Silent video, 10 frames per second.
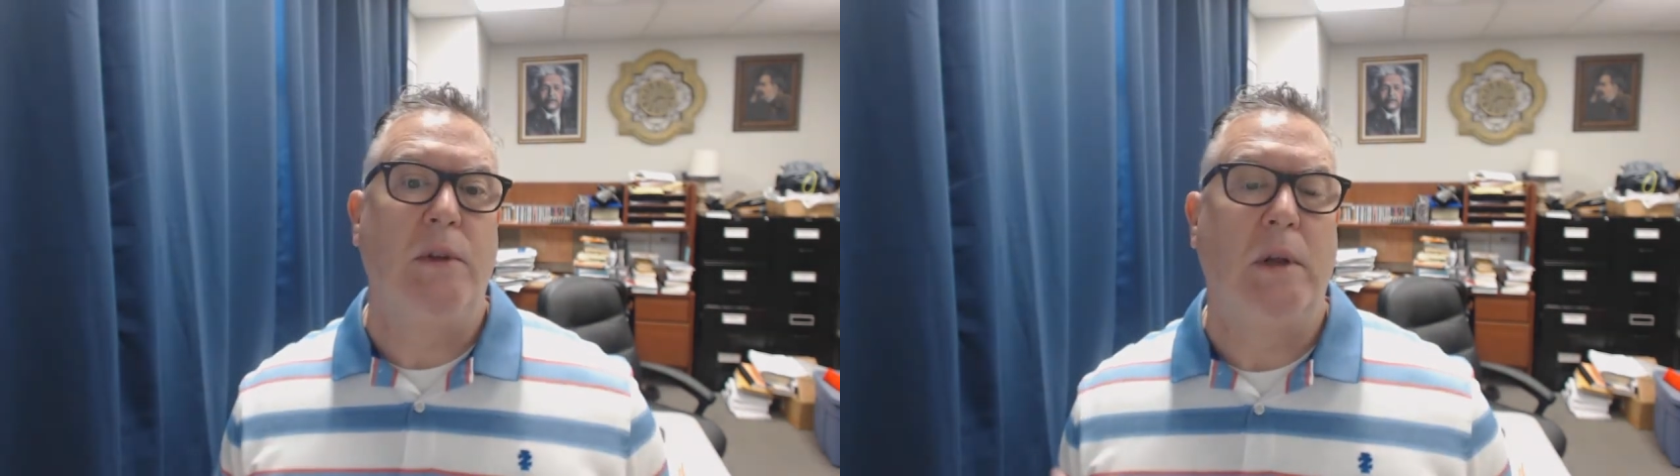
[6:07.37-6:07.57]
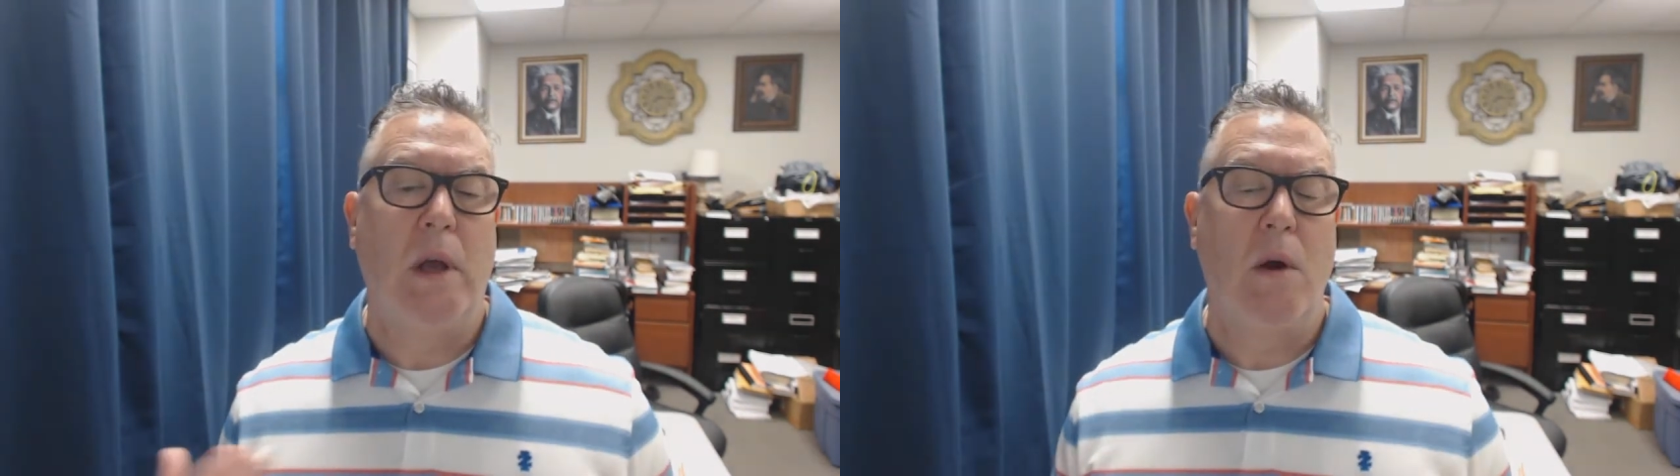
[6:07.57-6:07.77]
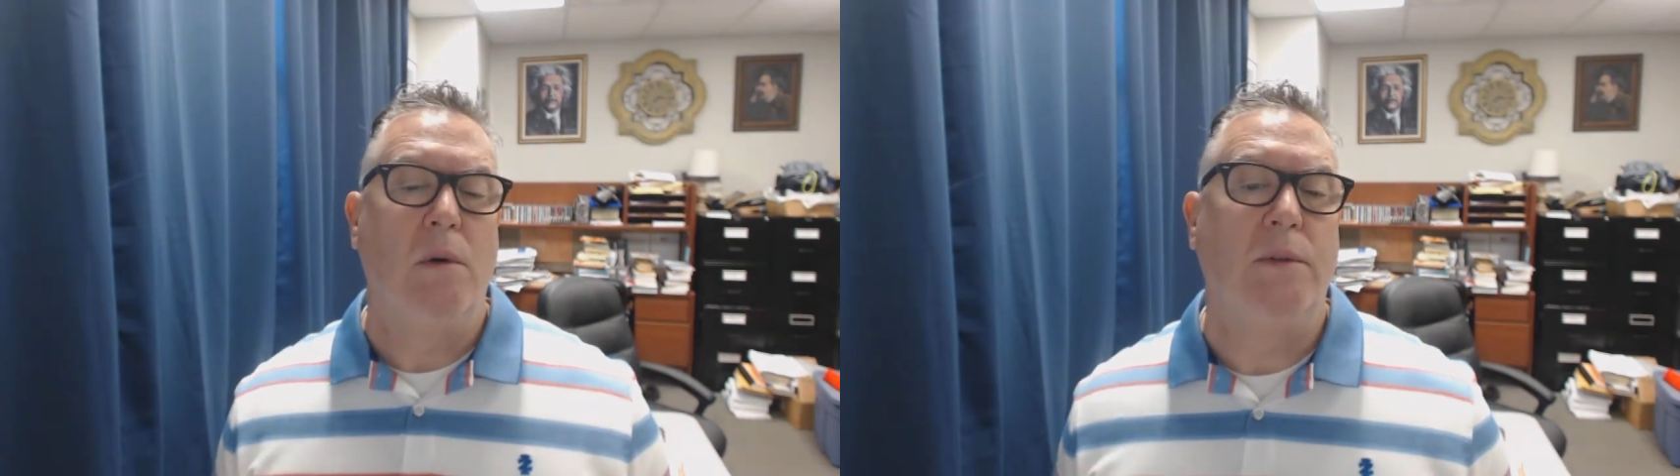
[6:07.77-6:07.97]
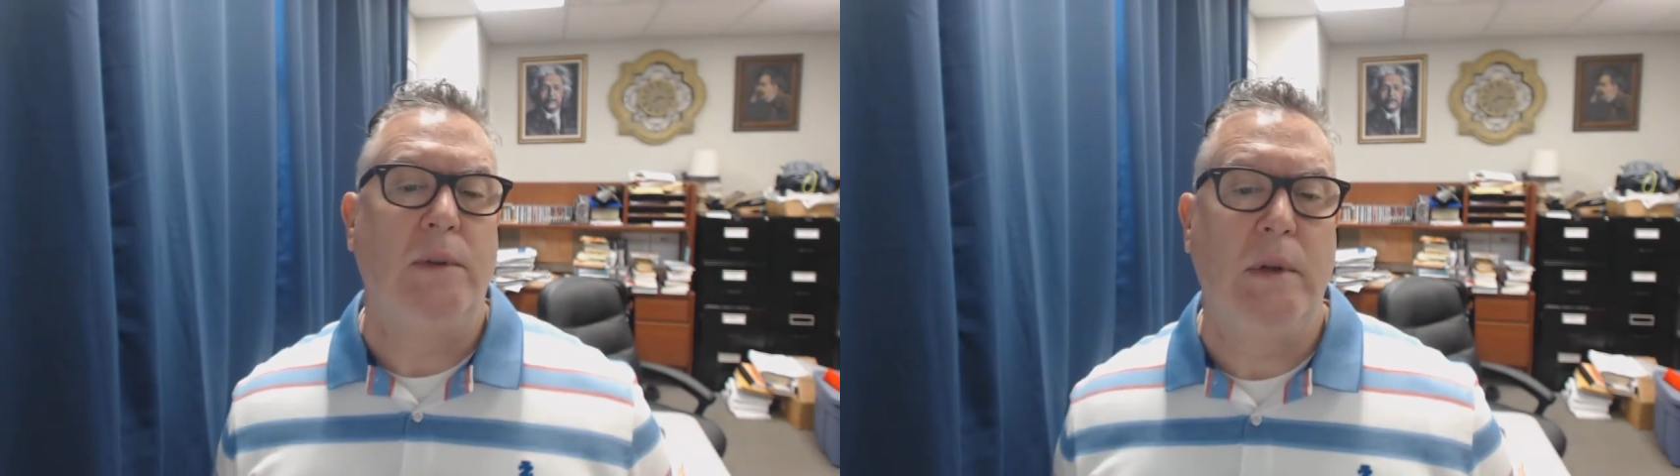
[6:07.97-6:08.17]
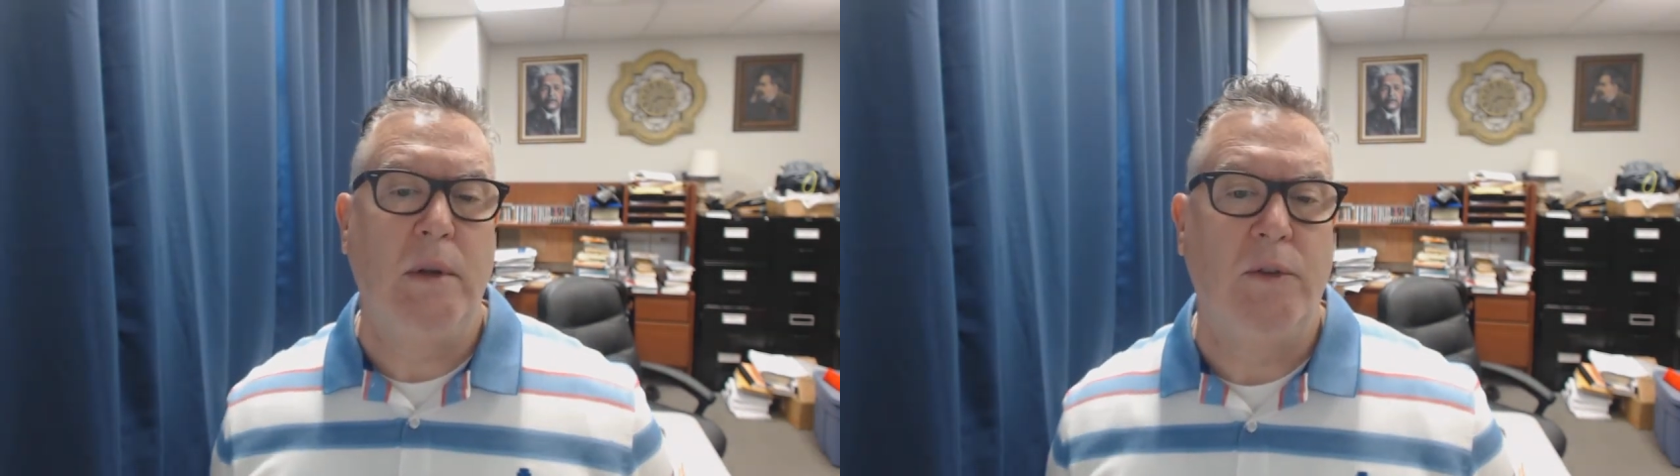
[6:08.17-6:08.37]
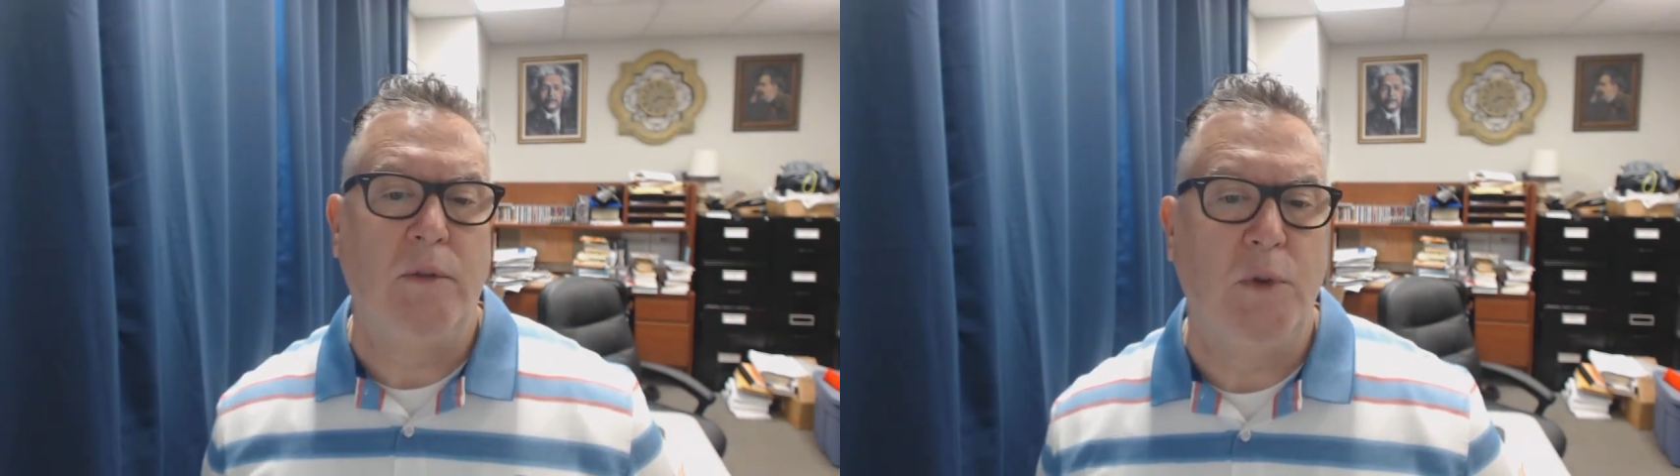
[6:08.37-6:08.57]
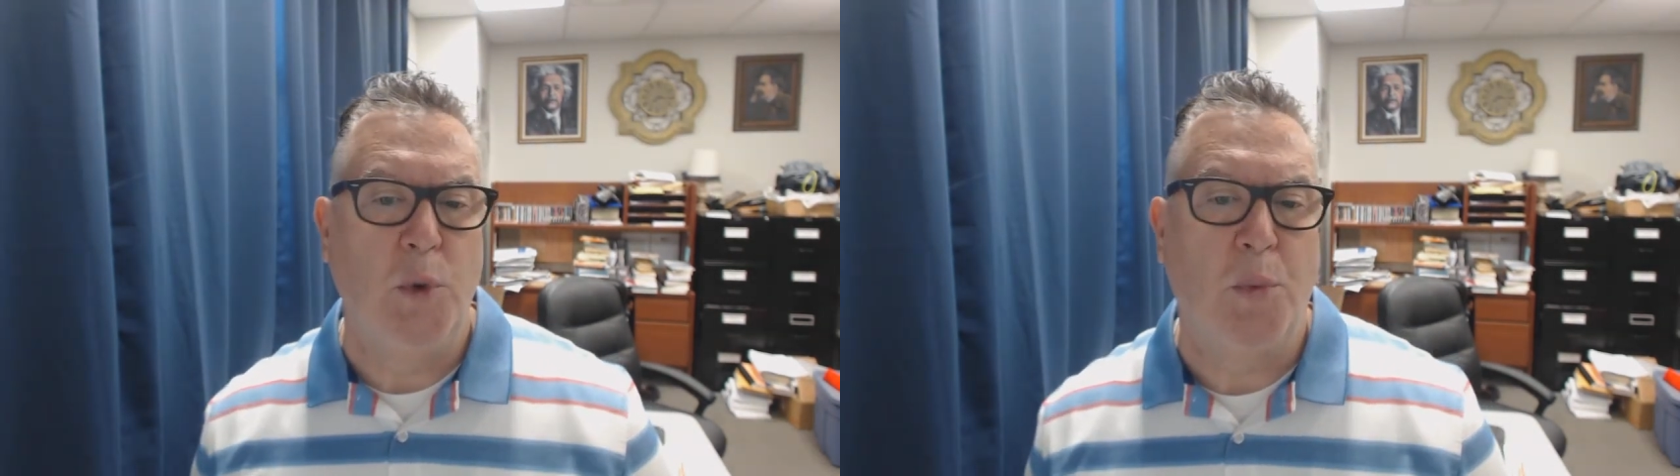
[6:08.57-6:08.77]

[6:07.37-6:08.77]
and the guarantees of due